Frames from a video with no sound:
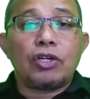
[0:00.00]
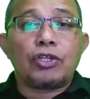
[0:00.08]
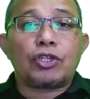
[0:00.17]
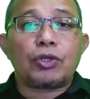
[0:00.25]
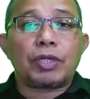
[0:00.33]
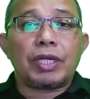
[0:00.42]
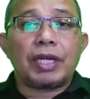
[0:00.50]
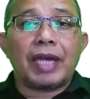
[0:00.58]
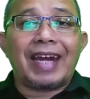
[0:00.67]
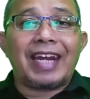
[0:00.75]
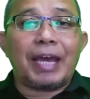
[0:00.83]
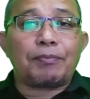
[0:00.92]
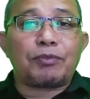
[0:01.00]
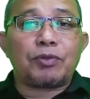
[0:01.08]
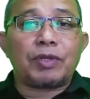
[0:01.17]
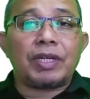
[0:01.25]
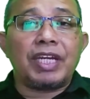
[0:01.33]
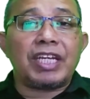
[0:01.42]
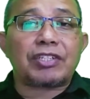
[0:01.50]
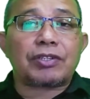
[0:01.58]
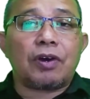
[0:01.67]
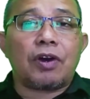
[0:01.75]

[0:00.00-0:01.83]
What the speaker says: should adapt to the needs